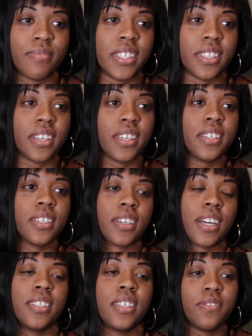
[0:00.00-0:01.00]
Do you
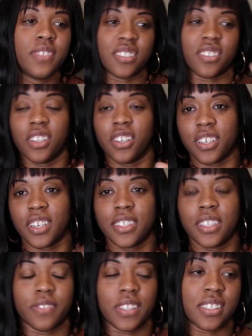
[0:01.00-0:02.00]
think? I love this look. I
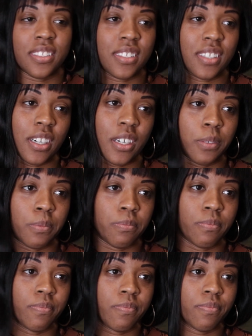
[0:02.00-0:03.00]
love this,
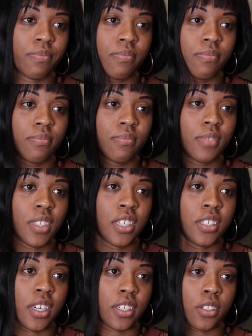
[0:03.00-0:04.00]

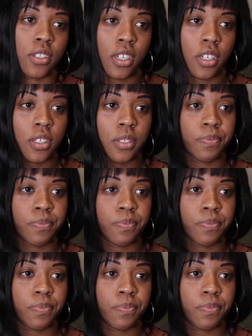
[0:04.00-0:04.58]
conductor look.